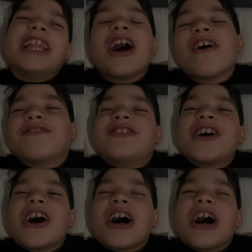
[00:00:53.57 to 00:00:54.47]
love
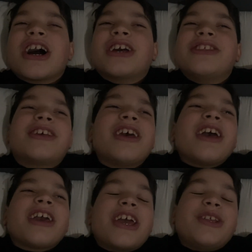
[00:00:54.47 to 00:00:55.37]
dog.
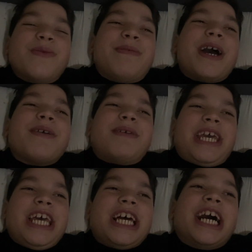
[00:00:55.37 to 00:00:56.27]
Can you buy
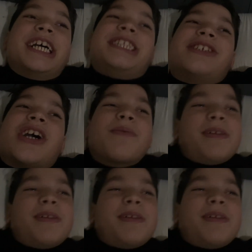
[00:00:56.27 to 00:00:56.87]
me a dog,